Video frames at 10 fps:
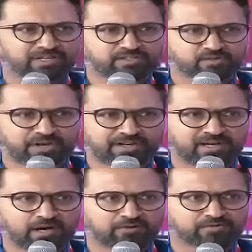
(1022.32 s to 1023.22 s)
is running
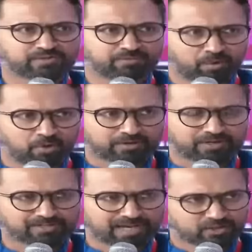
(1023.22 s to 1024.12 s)
out of support.
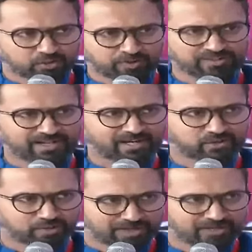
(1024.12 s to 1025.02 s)
Is that true? Is he
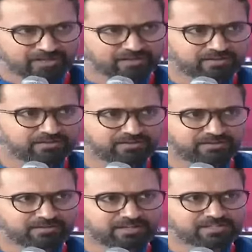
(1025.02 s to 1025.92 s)
isolated?
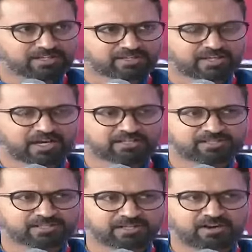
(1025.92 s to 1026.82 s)
Is there a chance
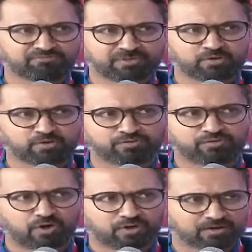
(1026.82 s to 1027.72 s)
that the government could
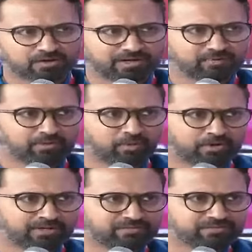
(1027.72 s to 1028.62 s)
fall in the
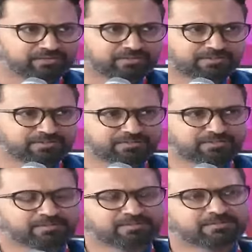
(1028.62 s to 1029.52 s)
Maldives?
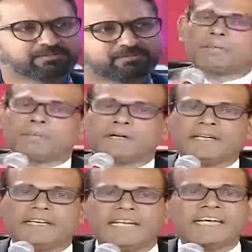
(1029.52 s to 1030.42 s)
Well,
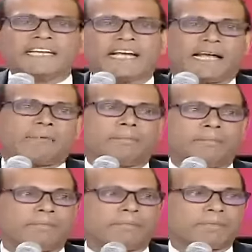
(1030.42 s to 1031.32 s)
he
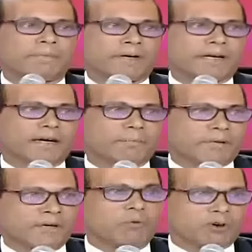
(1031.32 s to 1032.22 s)
came...
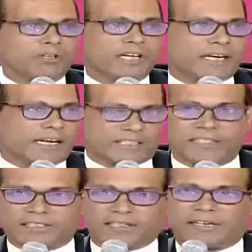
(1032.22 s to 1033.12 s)
he won the
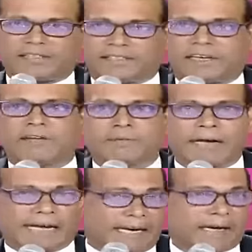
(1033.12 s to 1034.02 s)
elections, as I said,
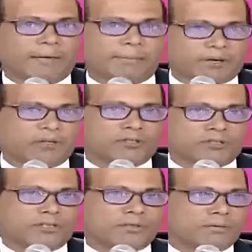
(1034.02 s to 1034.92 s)

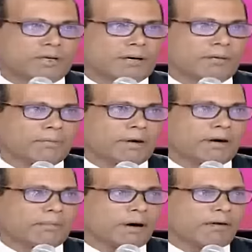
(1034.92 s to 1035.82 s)
because
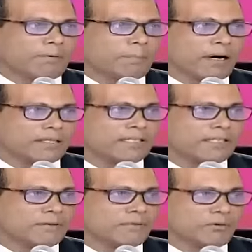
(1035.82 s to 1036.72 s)
our
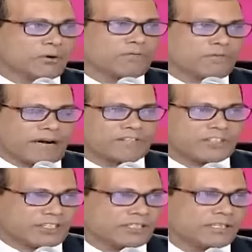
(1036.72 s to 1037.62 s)
party got
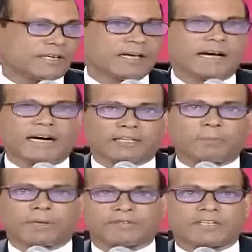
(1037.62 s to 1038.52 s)
fractured and the
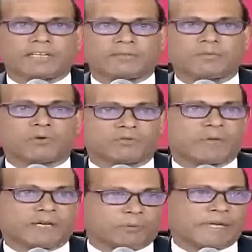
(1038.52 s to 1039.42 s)
president was
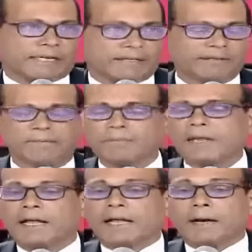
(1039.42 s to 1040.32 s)
very weak.
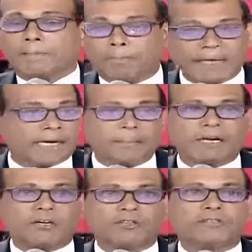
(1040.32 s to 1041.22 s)
B,
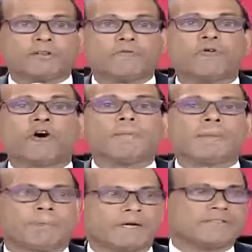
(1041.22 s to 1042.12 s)
because the
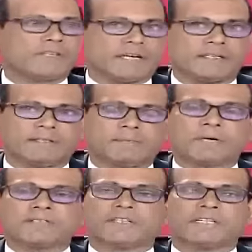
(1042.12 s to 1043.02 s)
former president,
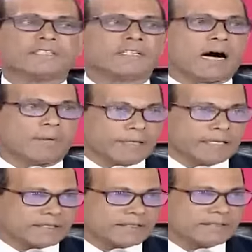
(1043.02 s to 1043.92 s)
President
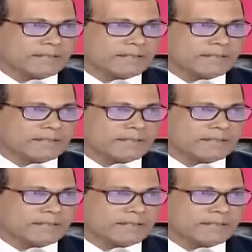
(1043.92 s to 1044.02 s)
Yamin,